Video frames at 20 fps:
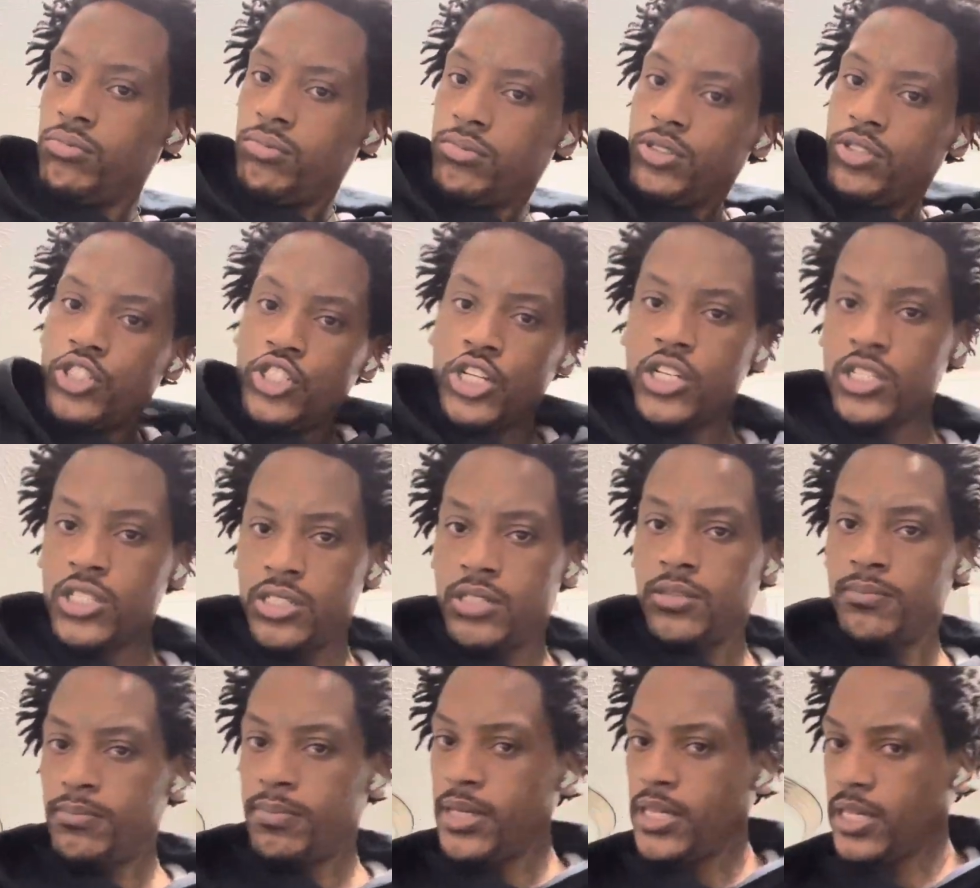
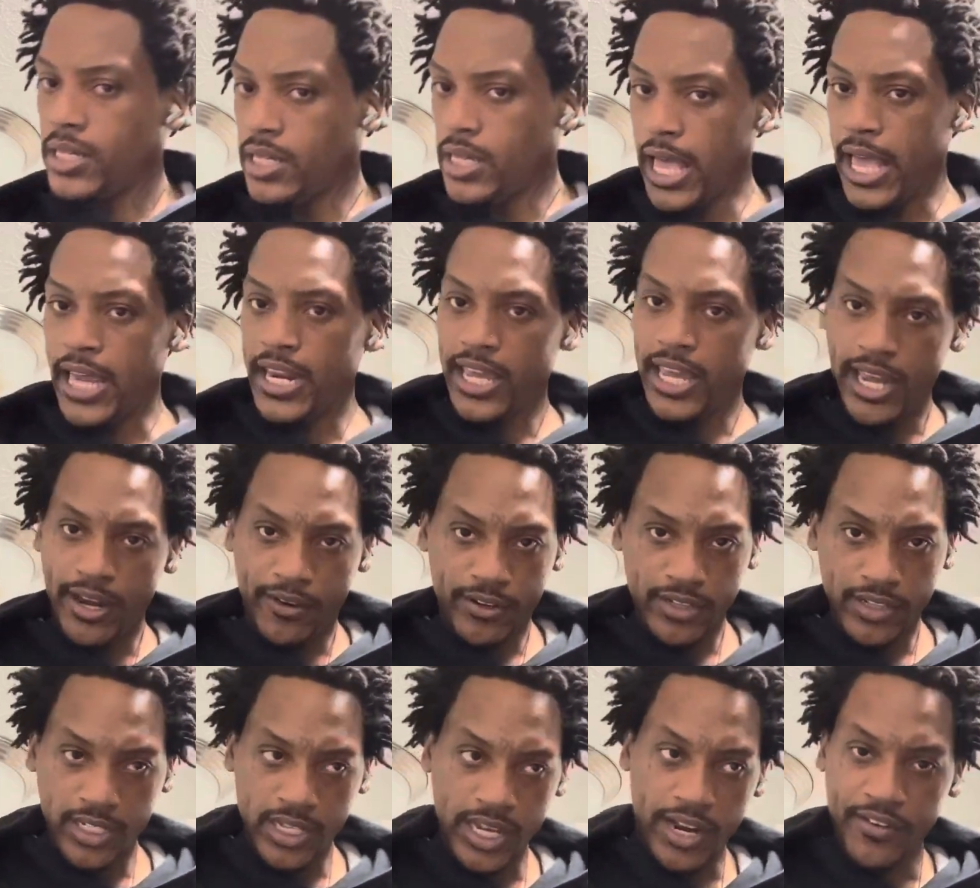just be adherent
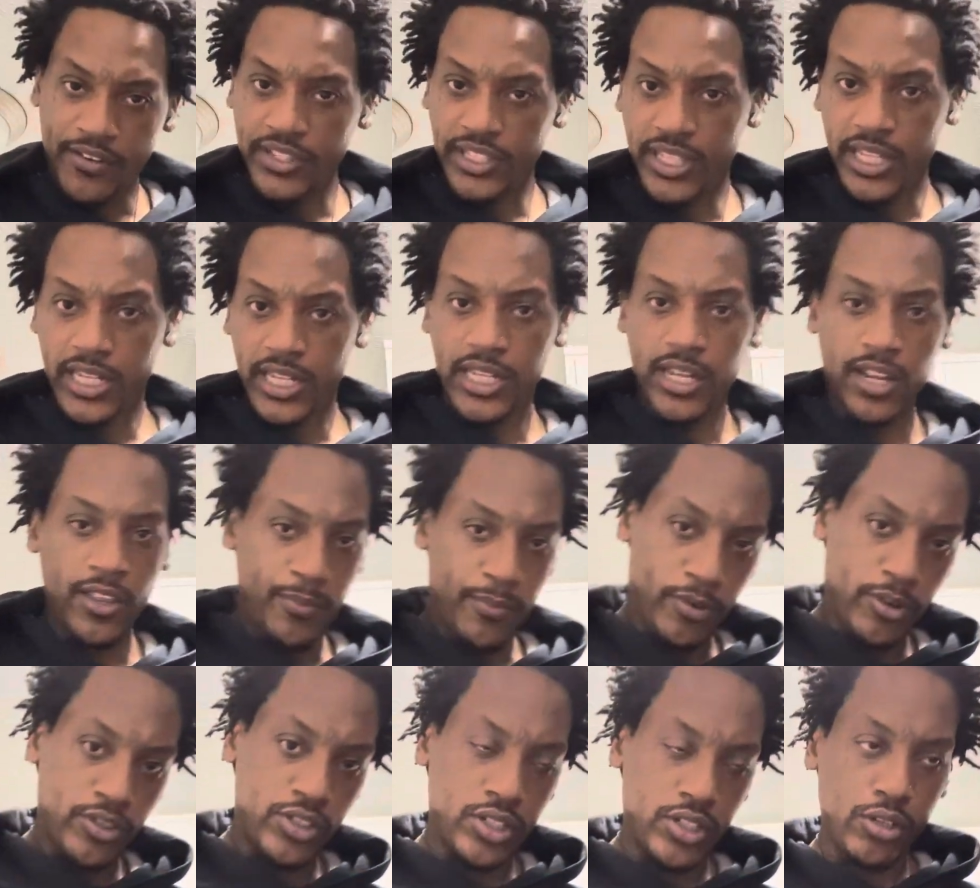to everything another
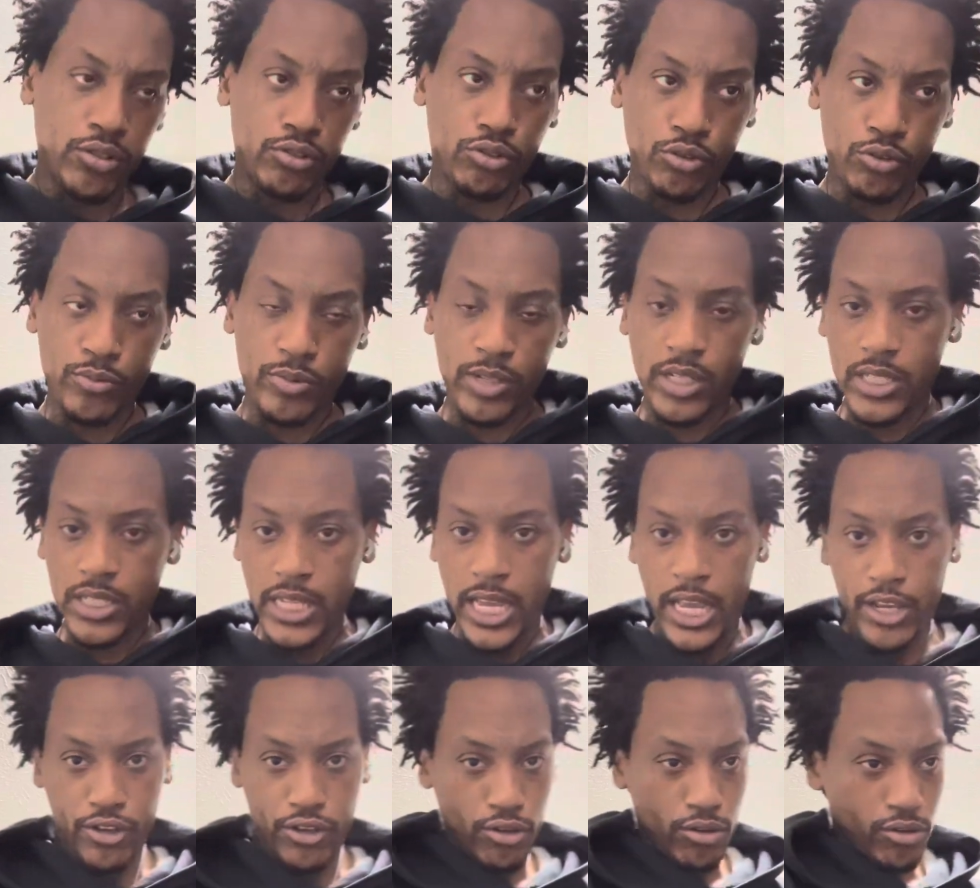person go through, because now you're
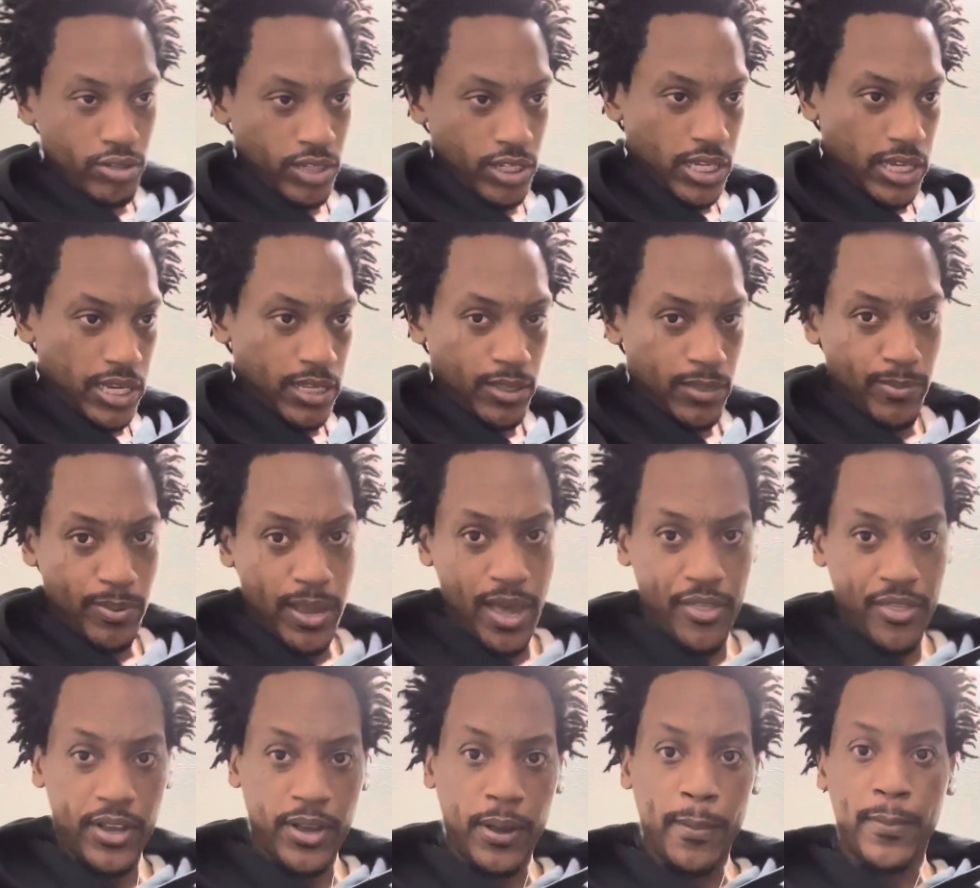using your
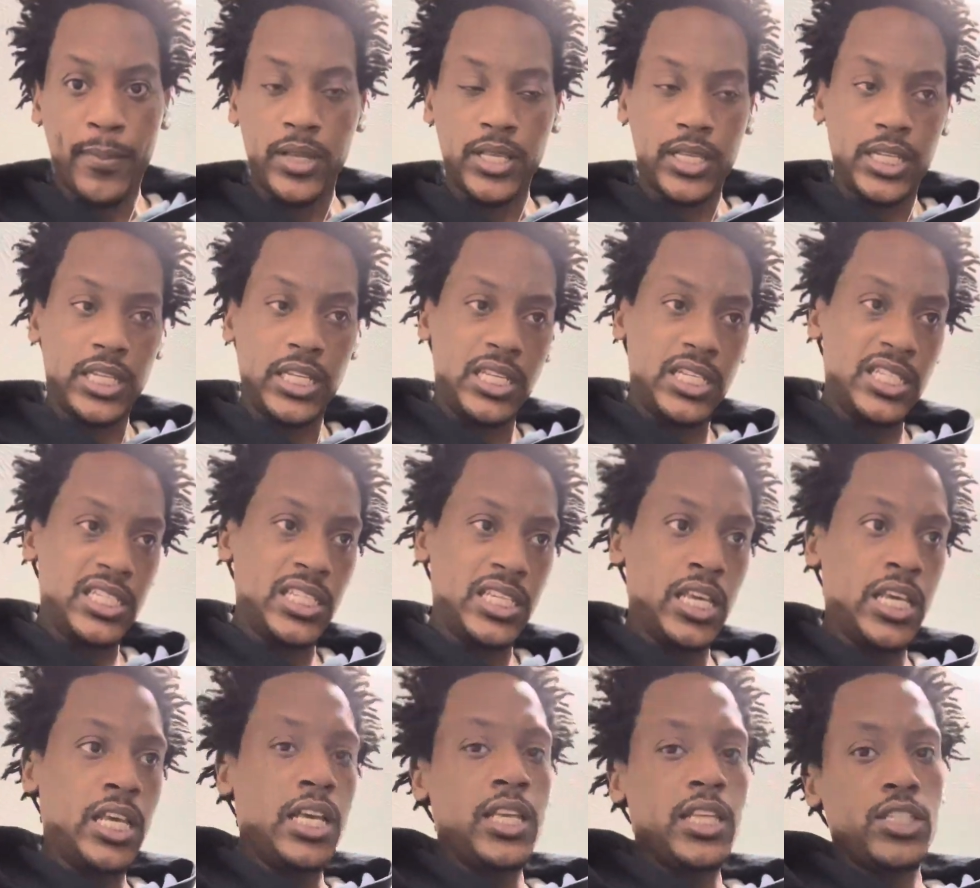empathic abilities
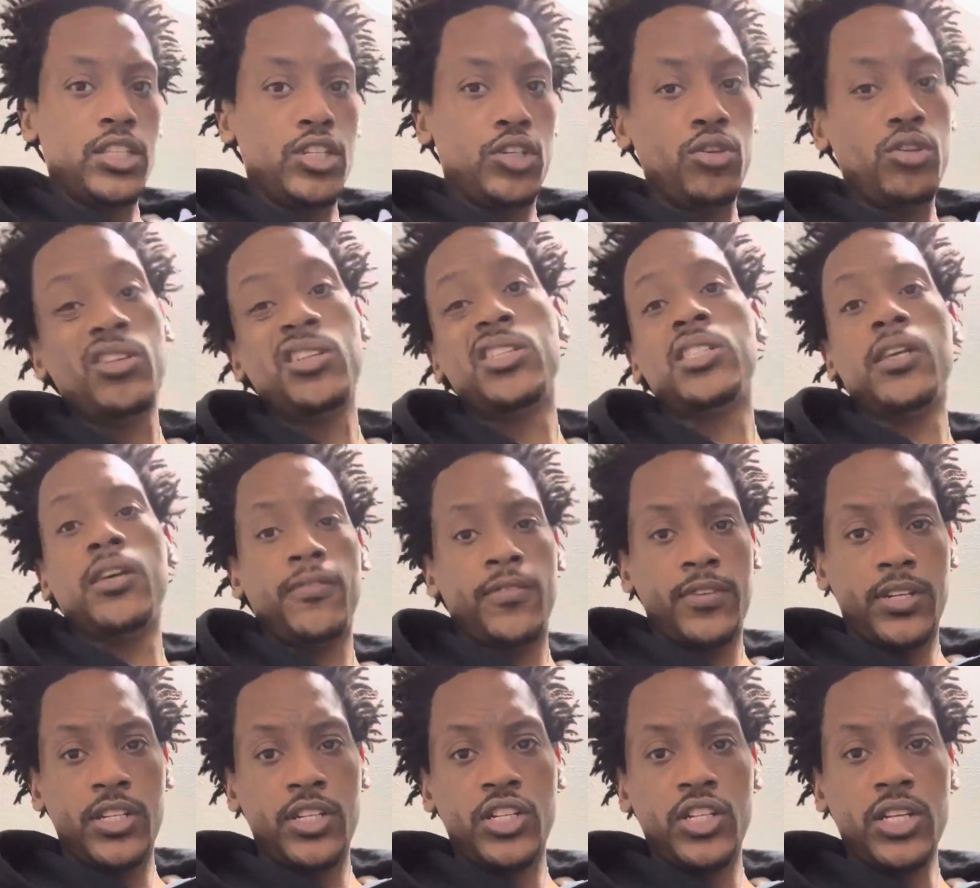to do yourself an
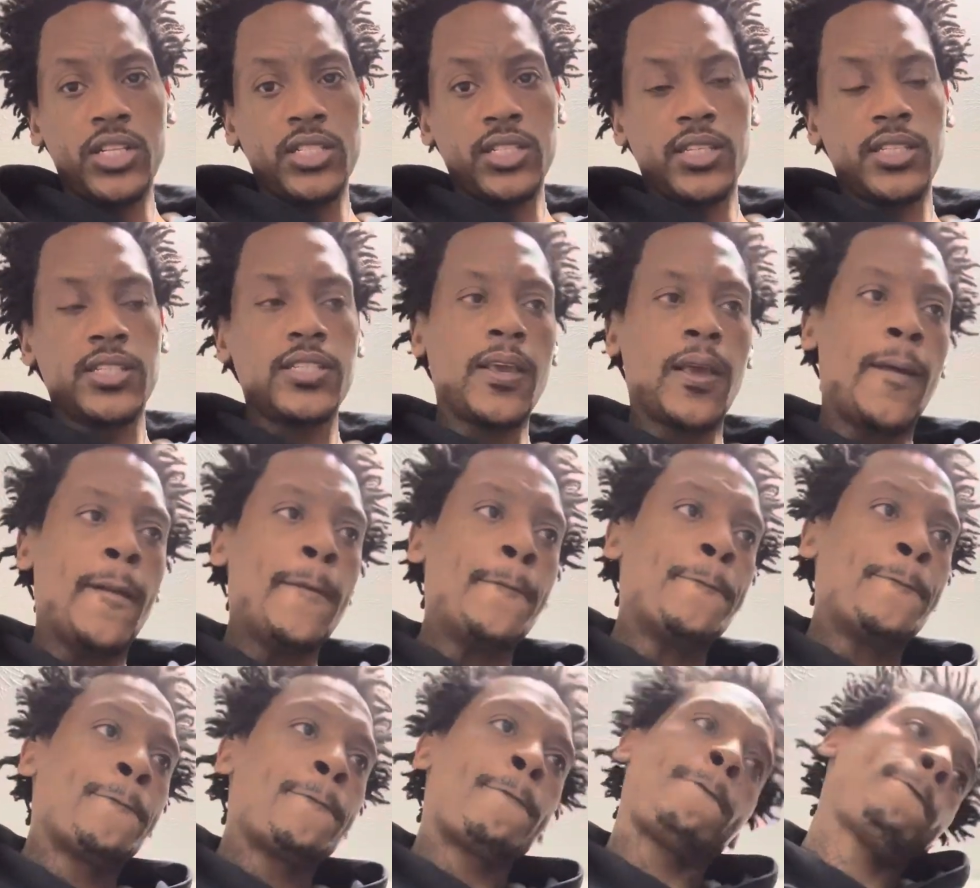injustice.
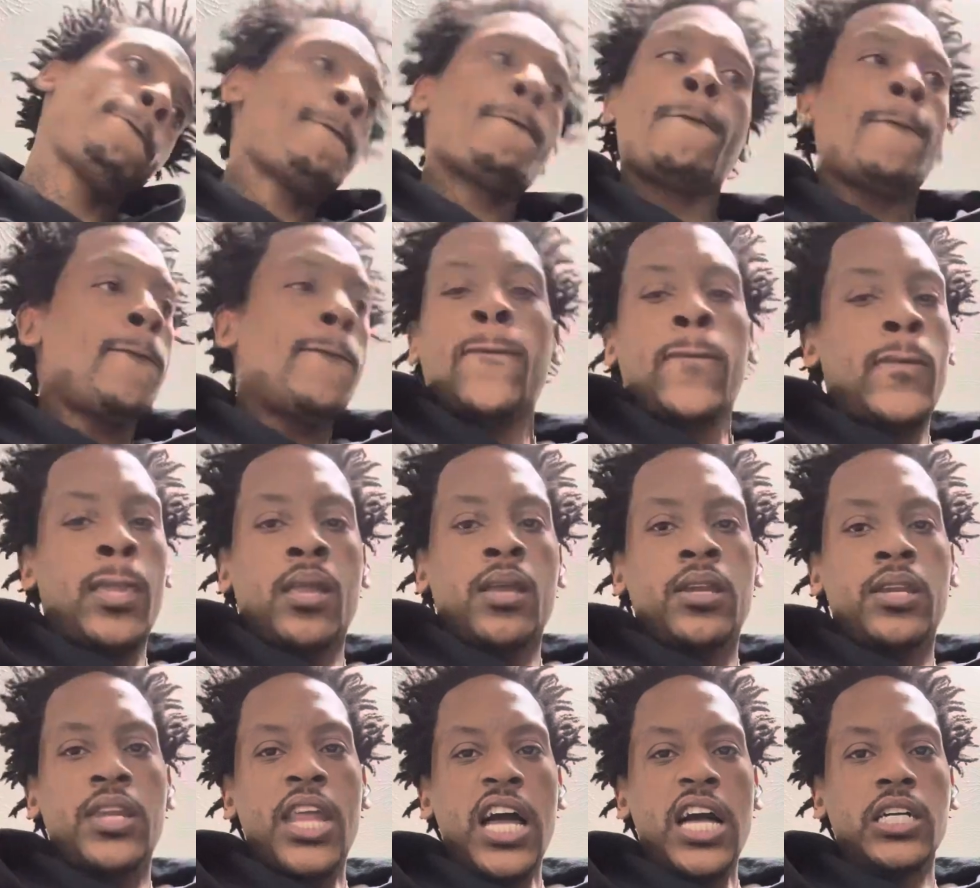
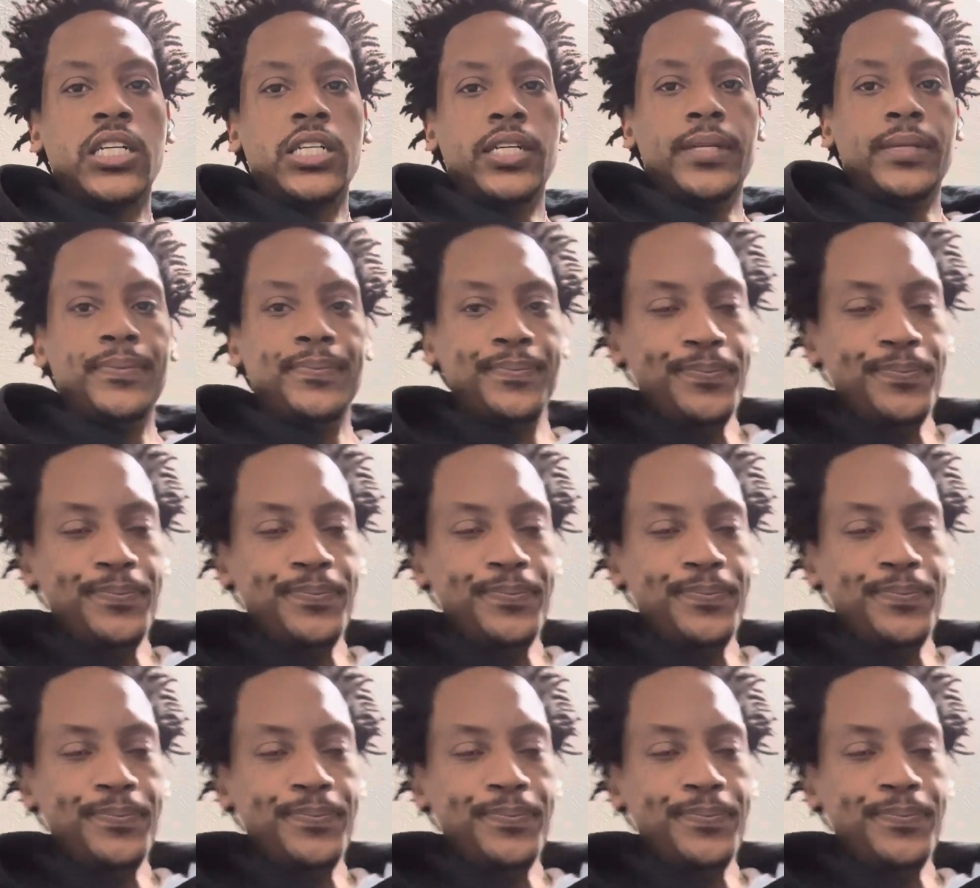Not good.